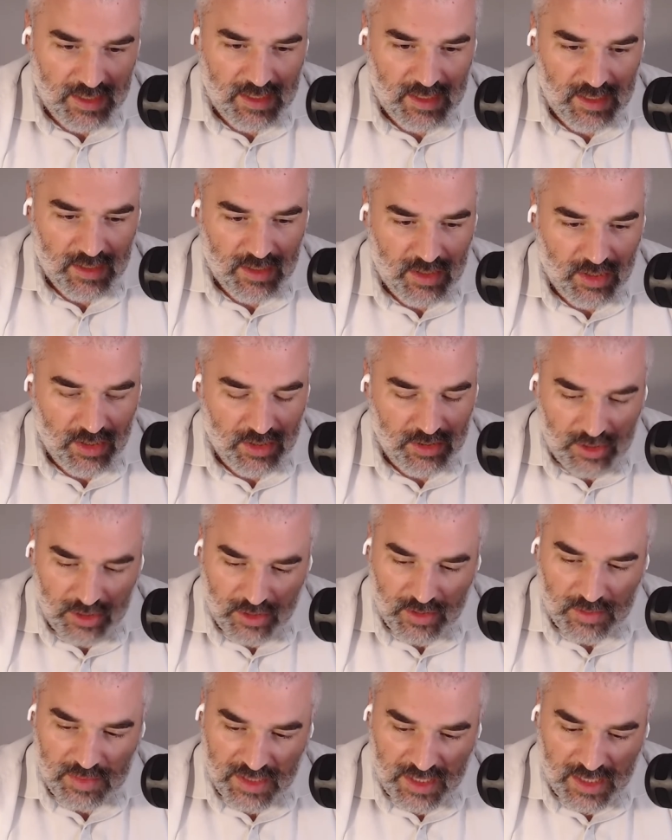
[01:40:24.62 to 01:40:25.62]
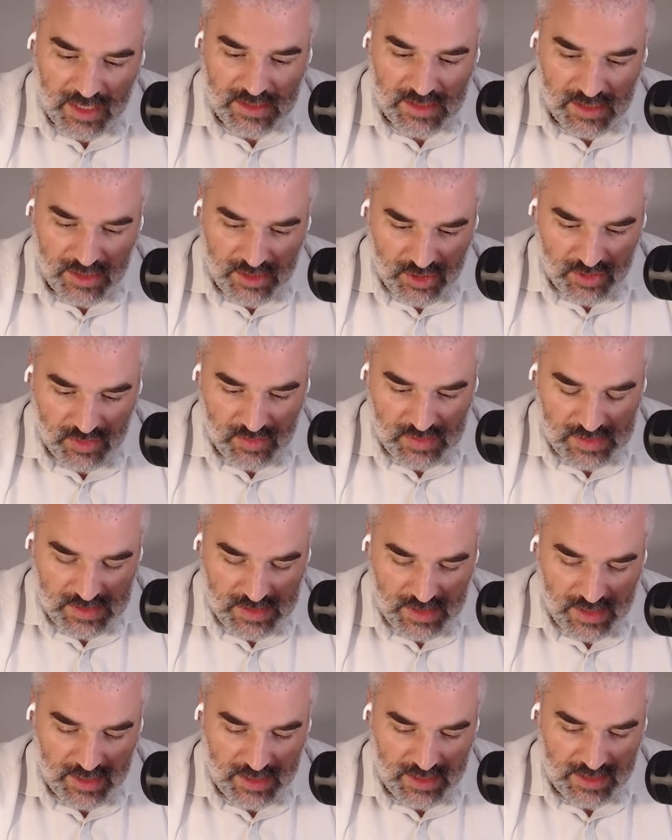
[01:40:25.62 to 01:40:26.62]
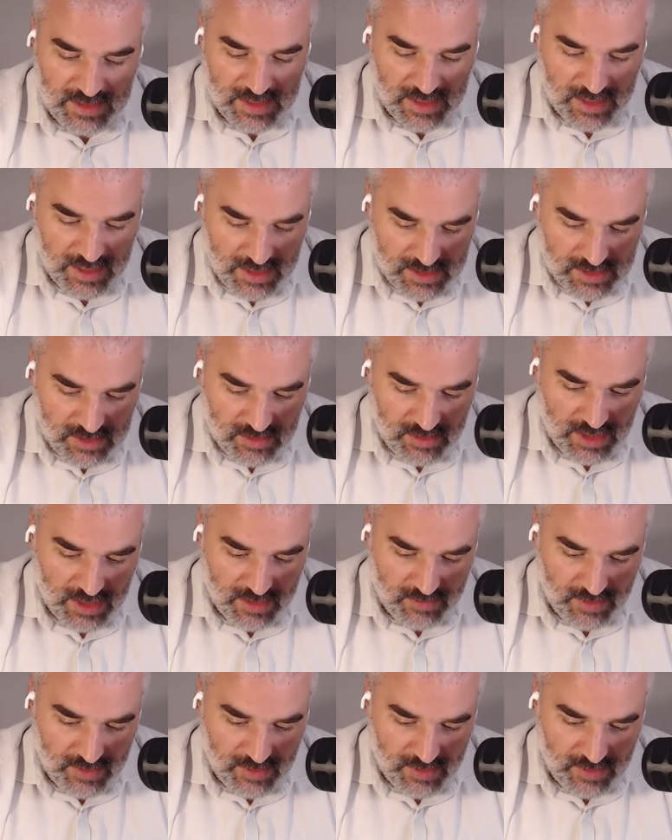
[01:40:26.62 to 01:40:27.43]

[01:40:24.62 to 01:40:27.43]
called Europe Against the Jews, and it is a history of the